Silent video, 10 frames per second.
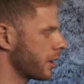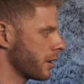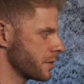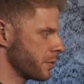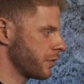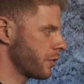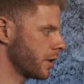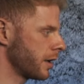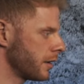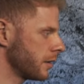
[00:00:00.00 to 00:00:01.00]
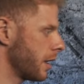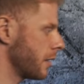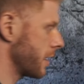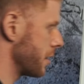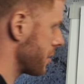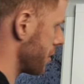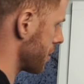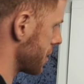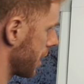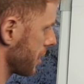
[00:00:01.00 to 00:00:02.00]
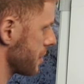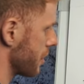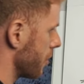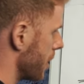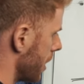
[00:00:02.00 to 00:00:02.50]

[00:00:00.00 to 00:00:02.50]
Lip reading: what comes before. I'll get into it in 2 seconds. So